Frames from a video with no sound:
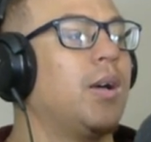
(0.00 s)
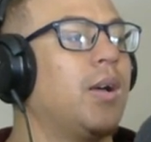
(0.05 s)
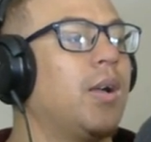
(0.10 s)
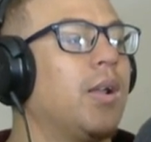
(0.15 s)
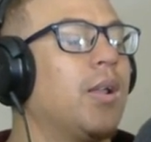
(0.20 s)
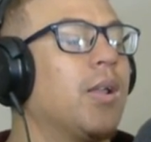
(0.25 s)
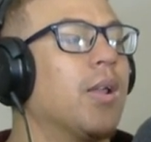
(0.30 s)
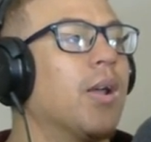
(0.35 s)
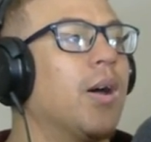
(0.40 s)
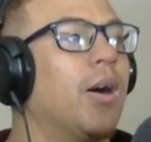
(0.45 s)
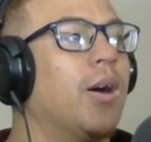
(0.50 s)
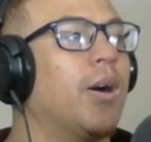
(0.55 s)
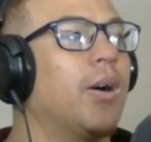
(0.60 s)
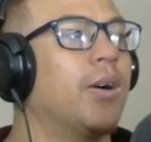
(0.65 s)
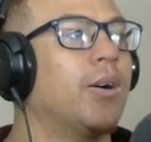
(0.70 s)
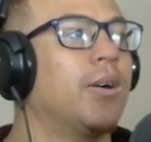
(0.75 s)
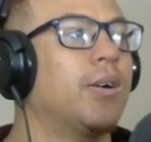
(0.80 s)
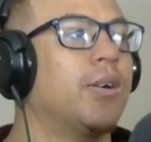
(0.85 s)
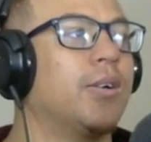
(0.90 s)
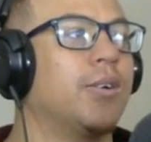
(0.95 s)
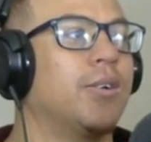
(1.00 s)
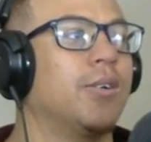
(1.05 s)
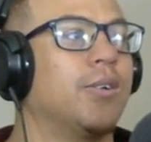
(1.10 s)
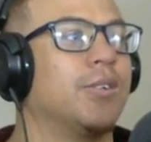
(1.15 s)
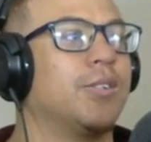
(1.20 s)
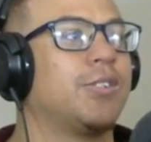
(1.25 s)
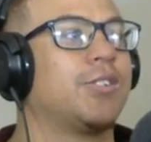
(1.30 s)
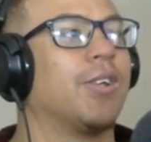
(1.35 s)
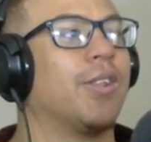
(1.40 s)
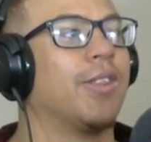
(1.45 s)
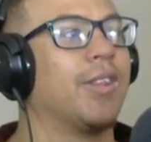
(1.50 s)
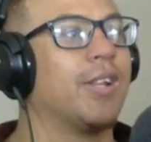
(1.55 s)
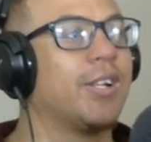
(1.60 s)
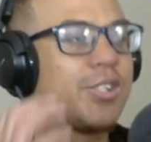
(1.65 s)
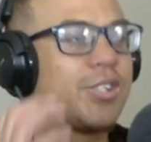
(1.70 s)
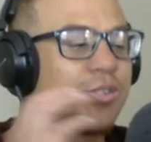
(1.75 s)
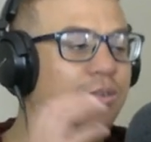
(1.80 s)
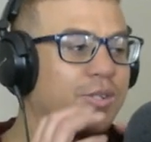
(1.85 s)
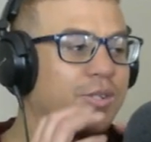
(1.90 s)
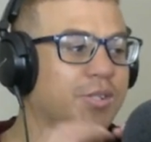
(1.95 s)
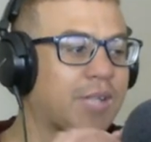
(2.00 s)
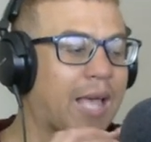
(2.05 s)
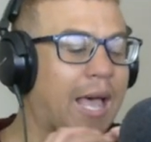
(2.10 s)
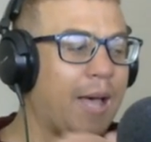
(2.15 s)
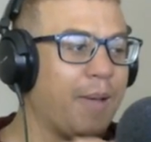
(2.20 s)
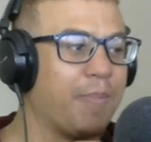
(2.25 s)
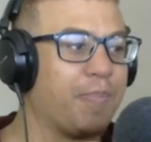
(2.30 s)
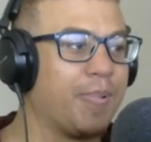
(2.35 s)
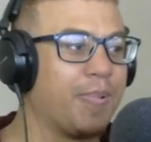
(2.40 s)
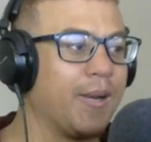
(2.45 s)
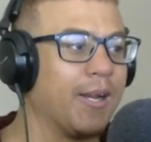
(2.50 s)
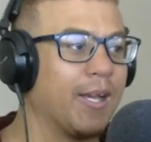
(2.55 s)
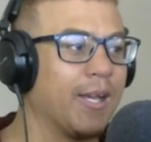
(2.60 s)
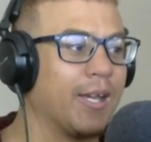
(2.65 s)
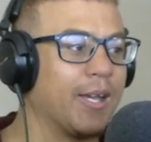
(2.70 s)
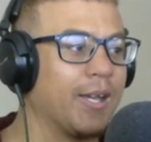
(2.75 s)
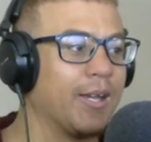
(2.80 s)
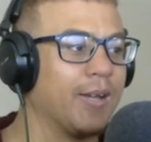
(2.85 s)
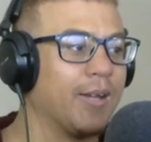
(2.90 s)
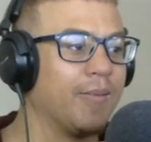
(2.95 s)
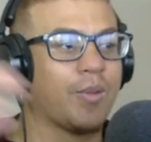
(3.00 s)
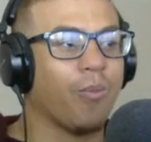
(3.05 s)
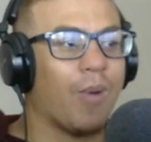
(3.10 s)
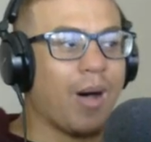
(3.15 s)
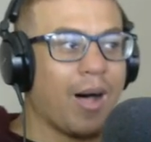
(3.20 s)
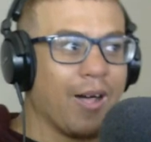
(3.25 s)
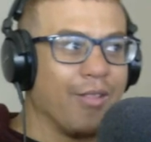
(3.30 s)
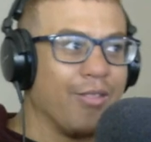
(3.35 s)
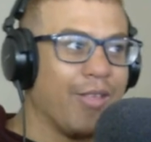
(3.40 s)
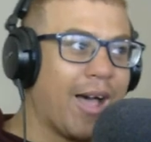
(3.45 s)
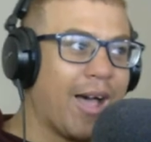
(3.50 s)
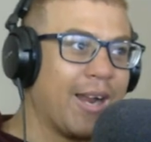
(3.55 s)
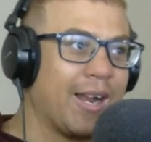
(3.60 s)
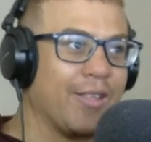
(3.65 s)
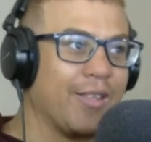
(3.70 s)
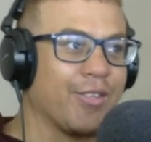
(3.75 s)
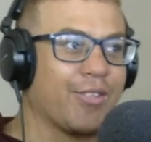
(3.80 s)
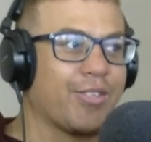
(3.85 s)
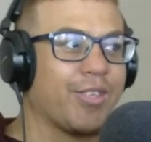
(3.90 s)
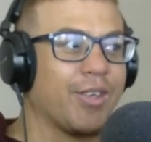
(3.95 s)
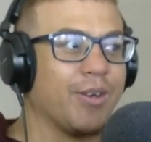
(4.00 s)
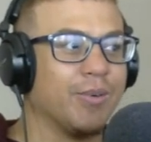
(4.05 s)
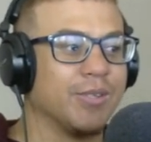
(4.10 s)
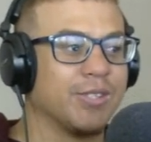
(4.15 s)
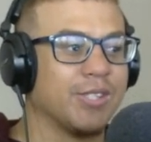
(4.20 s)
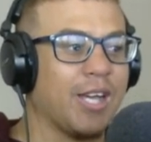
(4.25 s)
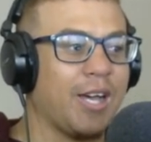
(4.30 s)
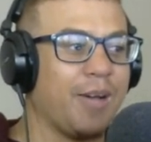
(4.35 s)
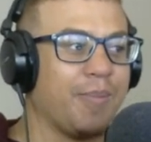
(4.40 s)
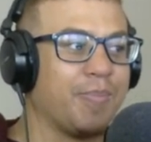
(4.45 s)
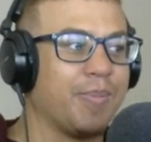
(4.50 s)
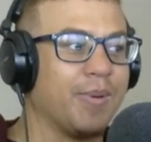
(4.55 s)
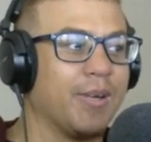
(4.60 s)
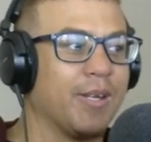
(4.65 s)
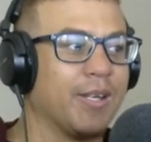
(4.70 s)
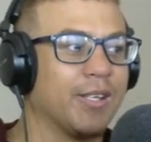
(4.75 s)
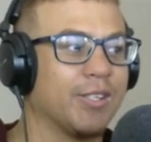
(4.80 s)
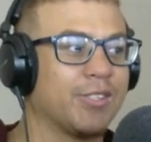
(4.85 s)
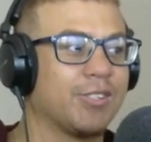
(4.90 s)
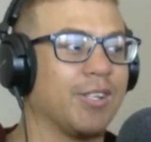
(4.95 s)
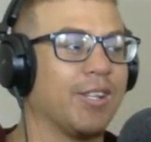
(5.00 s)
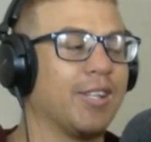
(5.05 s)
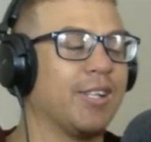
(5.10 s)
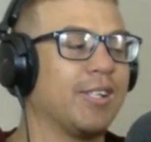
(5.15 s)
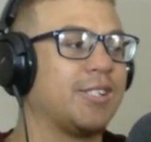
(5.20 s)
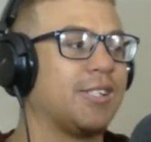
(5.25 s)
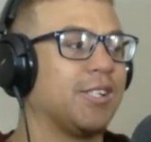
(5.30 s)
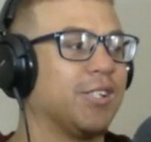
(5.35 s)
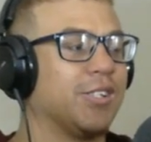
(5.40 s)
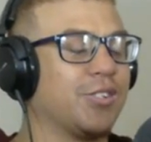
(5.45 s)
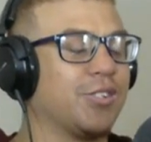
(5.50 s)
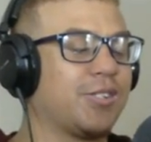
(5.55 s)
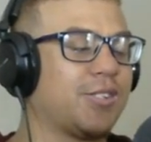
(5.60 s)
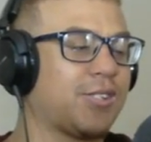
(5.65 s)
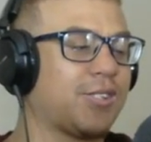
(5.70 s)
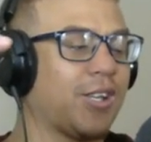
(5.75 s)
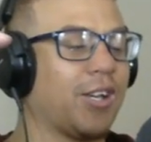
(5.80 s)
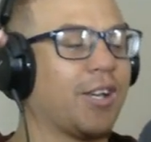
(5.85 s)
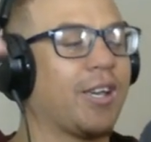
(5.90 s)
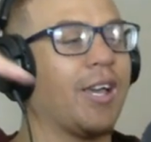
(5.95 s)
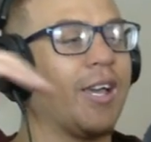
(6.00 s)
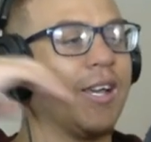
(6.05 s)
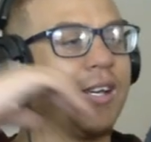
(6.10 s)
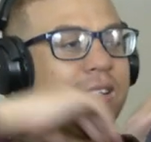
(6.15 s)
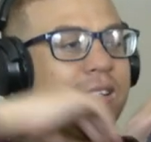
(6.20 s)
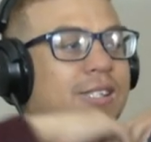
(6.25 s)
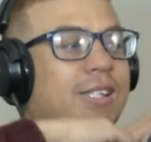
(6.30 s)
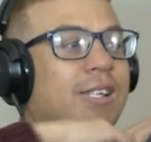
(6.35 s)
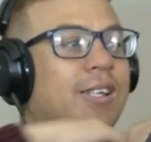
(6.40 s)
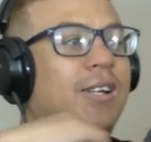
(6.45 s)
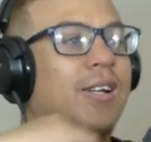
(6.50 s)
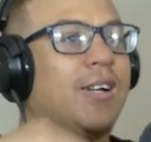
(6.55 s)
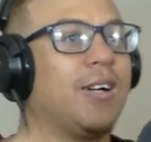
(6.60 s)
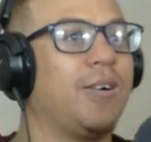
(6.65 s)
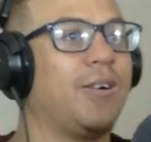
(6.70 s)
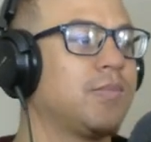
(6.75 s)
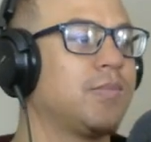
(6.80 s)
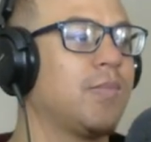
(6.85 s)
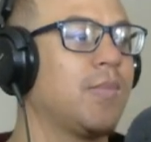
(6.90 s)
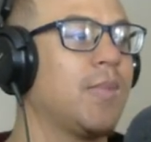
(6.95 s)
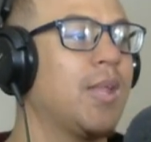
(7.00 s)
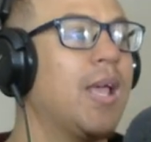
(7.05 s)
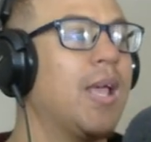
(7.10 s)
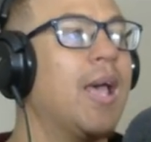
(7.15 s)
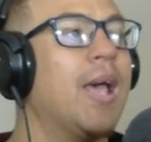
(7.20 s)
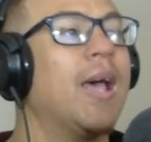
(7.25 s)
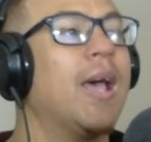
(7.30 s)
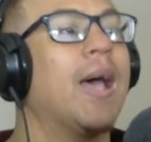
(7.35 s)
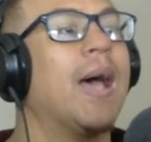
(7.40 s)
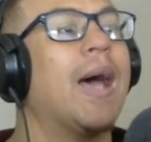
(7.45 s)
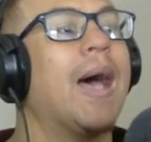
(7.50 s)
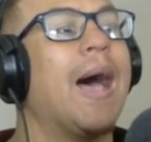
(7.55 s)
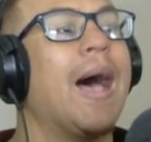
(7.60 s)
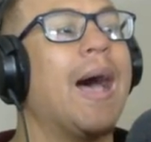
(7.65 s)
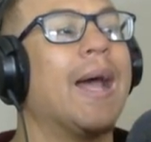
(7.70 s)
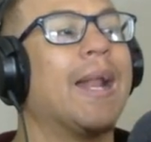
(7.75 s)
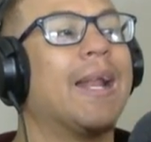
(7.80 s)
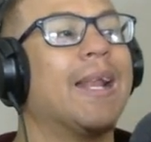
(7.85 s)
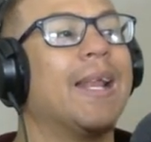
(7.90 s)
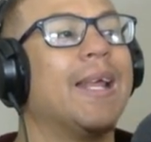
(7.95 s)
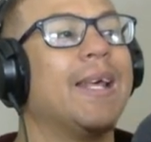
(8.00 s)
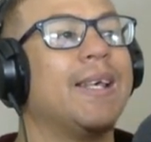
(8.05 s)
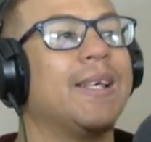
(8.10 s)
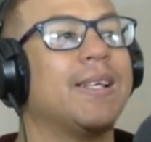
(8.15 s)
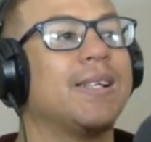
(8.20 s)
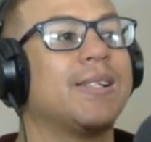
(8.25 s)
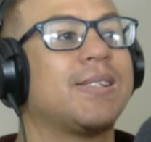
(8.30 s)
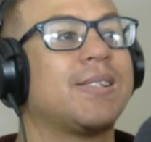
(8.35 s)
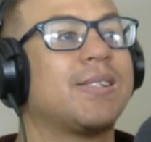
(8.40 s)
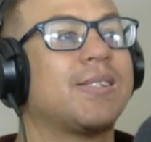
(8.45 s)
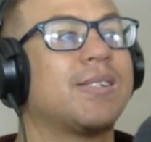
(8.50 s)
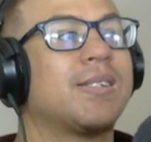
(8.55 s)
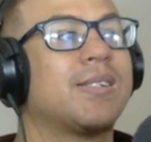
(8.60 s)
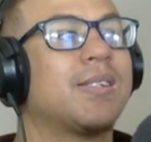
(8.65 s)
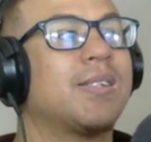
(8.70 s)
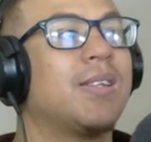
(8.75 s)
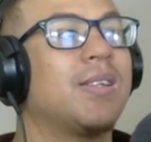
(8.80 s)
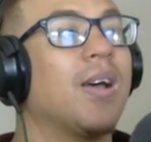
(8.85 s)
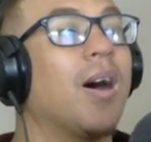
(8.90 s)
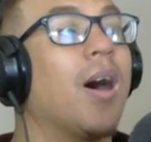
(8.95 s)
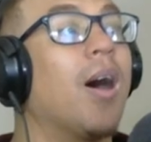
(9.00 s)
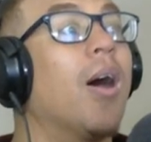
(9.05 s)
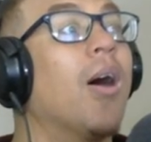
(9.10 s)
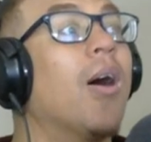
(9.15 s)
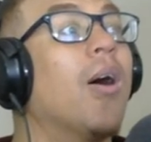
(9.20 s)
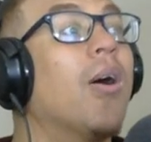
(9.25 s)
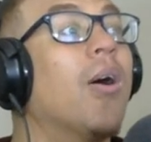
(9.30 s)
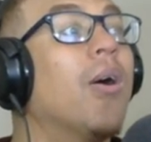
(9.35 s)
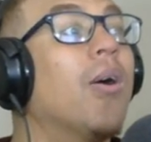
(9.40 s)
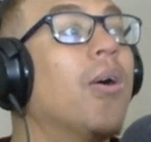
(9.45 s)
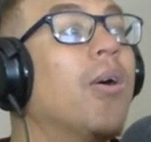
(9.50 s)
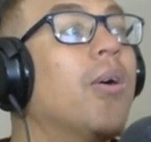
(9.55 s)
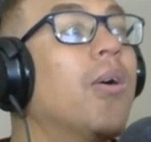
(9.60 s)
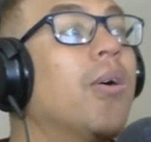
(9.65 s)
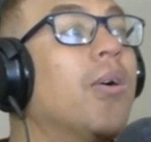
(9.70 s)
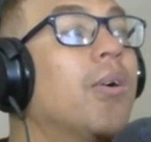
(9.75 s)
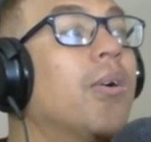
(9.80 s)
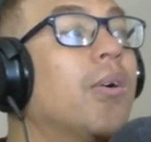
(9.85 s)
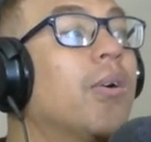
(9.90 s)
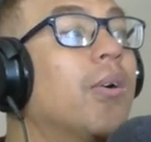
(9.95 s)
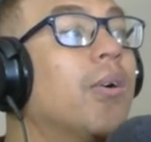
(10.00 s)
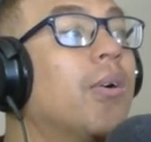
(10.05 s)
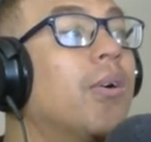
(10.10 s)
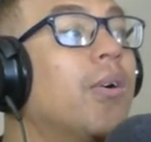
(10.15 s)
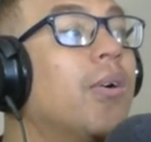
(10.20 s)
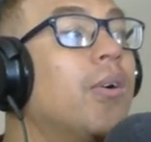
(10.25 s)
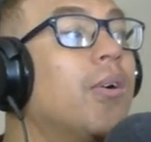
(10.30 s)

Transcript: Oh, so this was happening while that other thing was happening. So this is, okay, I see now. At least, oh,